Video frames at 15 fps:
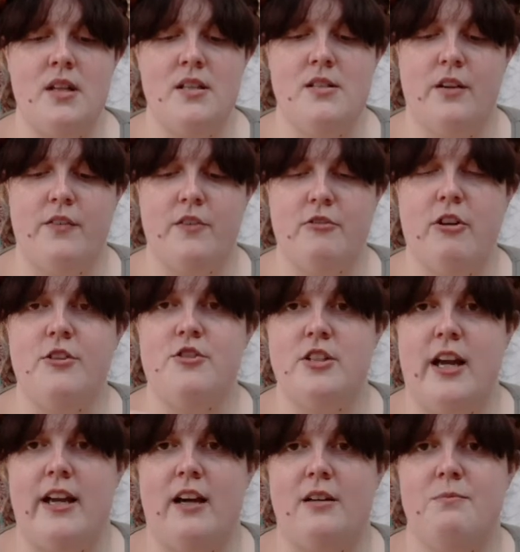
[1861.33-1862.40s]
so for
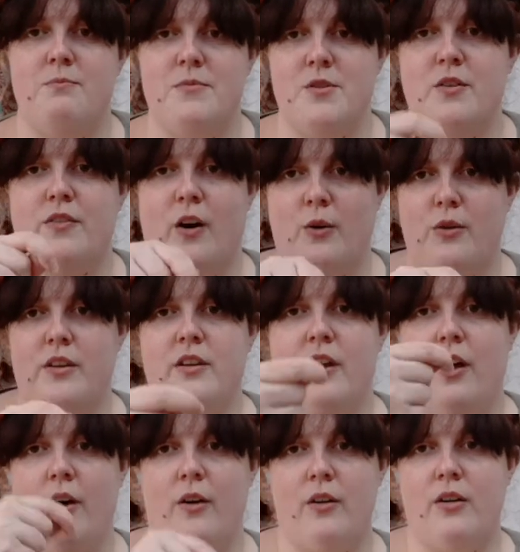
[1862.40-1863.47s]
crochet, I'm sort of holding the
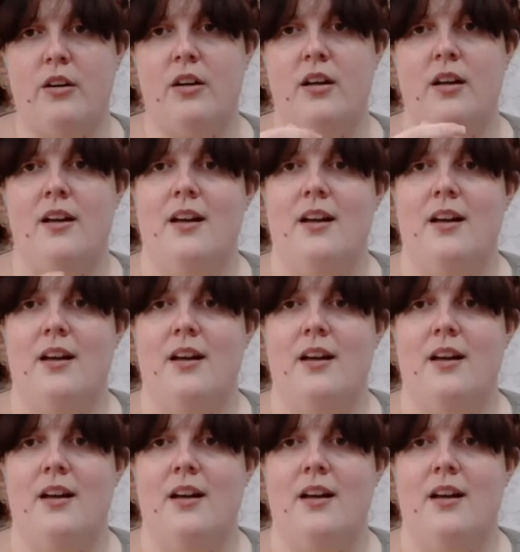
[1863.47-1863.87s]
hook.